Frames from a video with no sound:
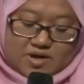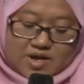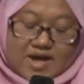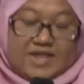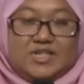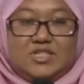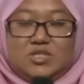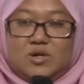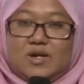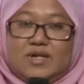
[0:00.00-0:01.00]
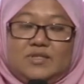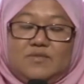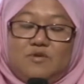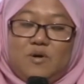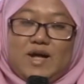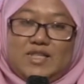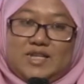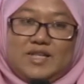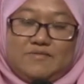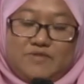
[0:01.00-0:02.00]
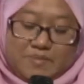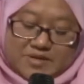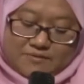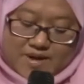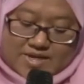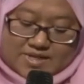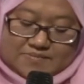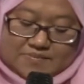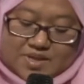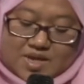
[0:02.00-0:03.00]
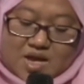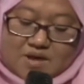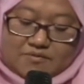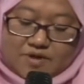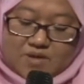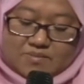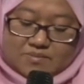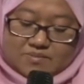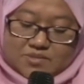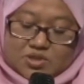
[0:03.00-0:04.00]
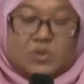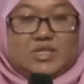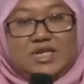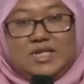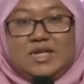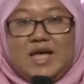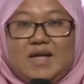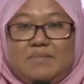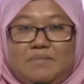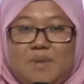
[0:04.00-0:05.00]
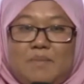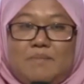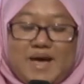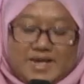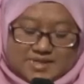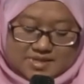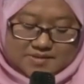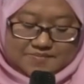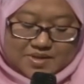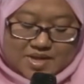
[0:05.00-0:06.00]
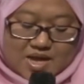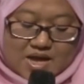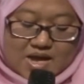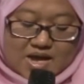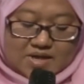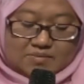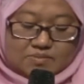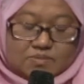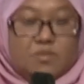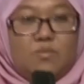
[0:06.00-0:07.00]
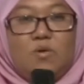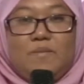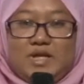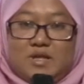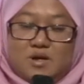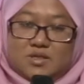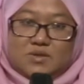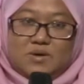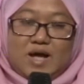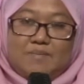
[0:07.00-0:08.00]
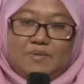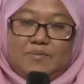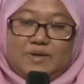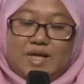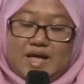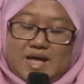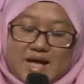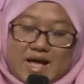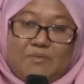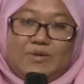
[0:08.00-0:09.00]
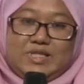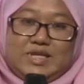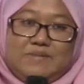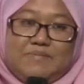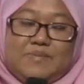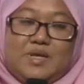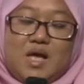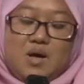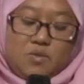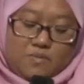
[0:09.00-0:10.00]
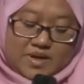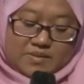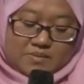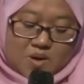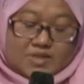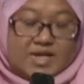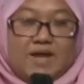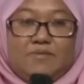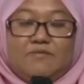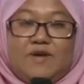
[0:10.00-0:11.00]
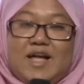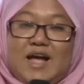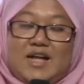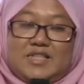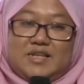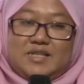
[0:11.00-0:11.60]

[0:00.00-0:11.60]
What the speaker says: and injured 451 from shooting and bomb blasts. And women also have a victim. Women more than 500